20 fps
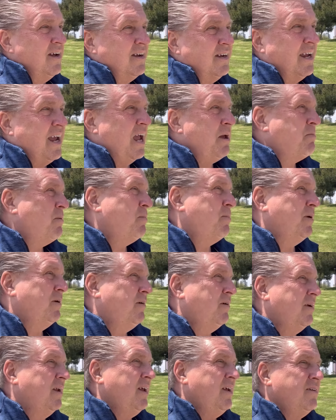
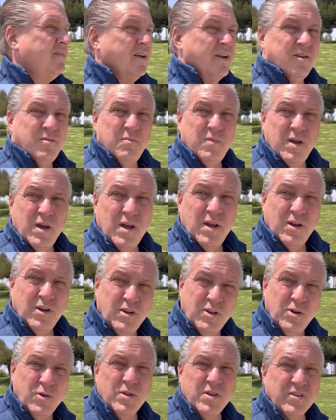capabilities and
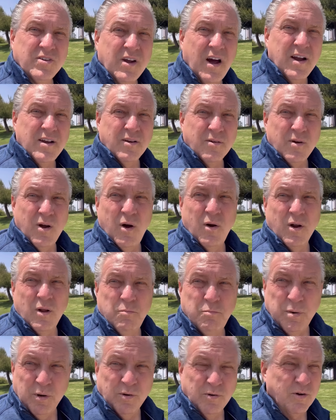do this on your own
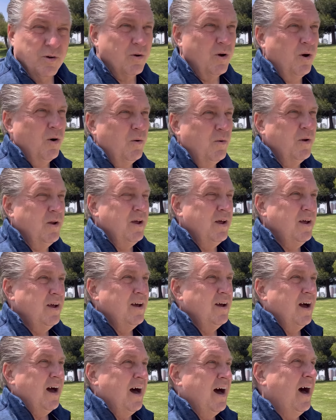and build your own,
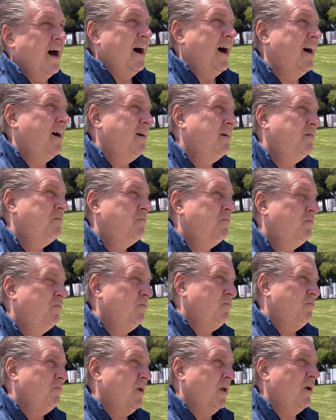uh,
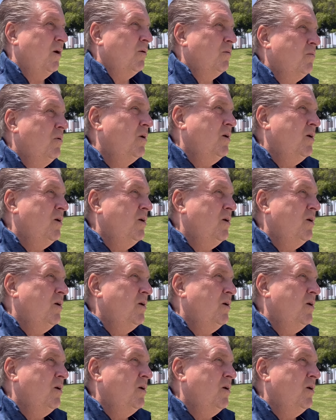you know,